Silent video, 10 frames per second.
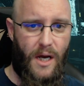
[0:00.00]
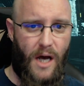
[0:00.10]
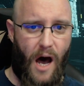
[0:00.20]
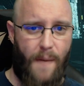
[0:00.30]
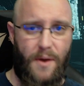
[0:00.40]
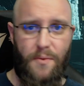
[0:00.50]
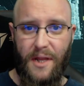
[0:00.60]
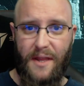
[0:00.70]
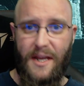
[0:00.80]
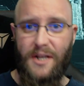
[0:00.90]
But
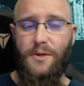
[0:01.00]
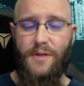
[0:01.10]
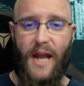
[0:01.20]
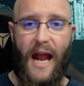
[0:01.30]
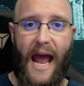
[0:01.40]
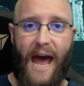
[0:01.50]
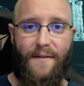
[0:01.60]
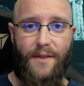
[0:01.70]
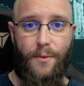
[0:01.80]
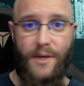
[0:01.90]
really the issues that I
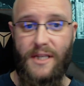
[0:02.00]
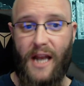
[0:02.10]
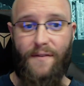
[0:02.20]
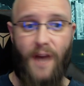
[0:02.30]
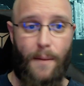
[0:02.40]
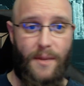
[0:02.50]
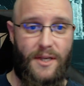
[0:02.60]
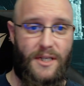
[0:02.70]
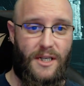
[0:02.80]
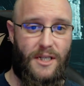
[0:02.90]
have and the reason that I've come to
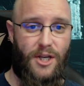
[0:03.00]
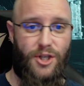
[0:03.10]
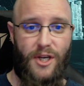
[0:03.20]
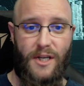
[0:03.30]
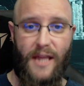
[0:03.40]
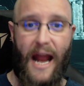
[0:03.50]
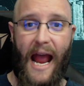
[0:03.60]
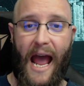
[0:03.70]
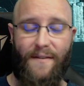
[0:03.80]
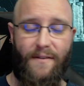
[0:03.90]
this decision is that I
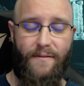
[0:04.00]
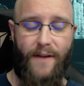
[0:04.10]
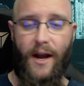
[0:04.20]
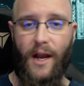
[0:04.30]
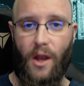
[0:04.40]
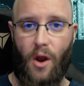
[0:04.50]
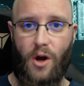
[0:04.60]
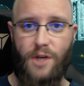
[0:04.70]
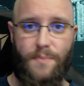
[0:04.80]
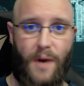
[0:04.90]
have a very
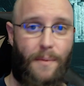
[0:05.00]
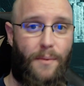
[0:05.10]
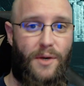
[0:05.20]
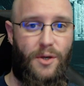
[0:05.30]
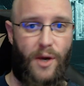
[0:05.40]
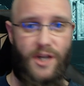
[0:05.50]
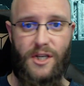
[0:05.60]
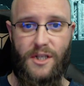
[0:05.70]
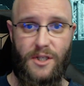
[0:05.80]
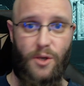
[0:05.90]
large problem with Twitch
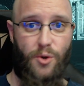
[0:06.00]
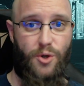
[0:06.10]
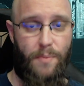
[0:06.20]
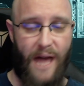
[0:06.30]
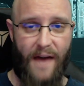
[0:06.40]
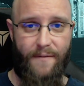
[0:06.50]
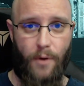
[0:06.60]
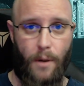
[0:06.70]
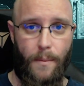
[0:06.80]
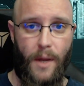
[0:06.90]
as a social
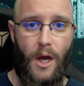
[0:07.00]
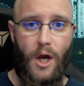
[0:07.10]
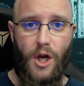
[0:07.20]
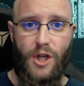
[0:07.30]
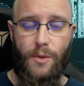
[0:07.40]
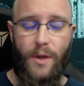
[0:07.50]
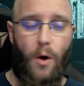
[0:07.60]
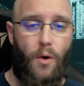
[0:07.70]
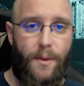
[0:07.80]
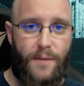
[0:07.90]
platform. So when the
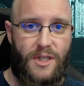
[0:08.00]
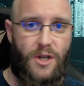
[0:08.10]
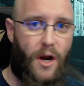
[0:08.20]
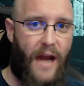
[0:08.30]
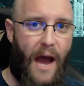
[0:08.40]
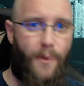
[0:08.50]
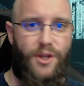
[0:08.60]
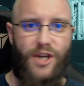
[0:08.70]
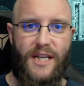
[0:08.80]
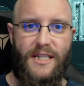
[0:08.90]
whole thing was started out
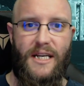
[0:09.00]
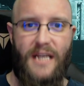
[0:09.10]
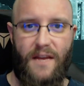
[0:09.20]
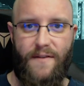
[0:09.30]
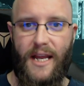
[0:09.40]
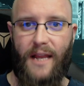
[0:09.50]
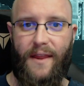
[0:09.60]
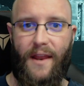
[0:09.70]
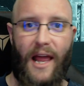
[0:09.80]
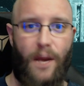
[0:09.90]
with Justin TV and
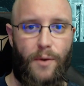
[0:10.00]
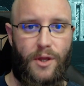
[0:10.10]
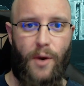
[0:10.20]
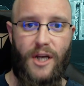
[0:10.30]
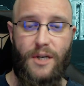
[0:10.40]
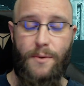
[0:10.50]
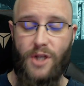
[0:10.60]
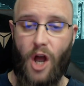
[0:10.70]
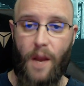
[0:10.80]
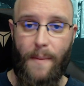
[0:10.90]
then later with Twitch, it was
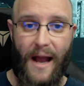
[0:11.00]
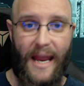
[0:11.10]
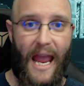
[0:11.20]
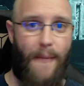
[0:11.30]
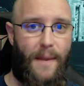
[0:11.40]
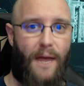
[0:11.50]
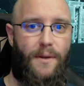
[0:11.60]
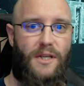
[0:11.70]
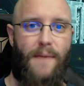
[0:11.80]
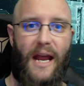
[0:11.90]
all about gaming. It
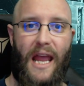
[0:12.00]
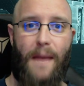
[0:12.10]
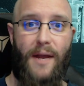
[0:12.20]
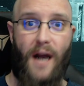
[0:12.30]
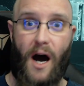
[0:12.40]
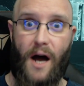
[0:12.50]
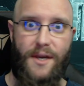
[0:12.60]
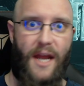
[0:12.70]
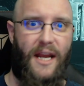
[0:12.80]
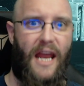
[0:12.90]
was about gaming
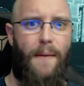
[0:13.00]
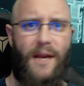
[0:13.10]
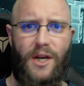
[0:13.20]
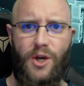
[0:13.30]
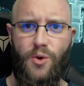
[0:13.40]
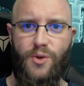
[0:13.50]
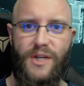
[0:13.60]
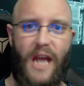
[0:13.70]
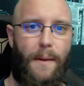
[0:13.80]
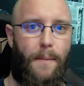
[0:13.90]
content, gaming news,
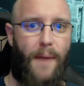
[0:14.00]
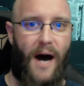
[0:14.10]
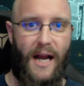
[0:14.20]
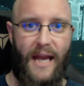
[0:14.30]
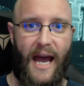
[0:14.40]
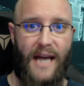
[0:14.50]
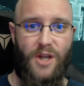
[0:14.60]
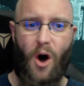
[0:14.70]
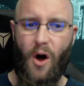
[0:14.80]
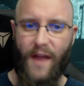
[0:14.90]
gaming
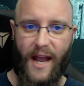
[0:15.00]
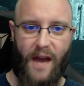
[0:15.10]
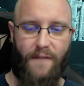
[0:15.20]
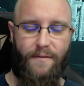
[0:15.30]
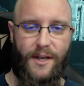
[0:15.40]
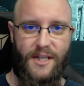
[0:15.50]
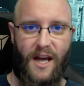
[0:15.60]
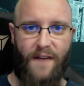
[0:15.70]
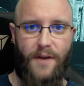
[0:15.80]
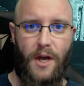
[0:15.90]
podcasts, all that kind of fun stuff.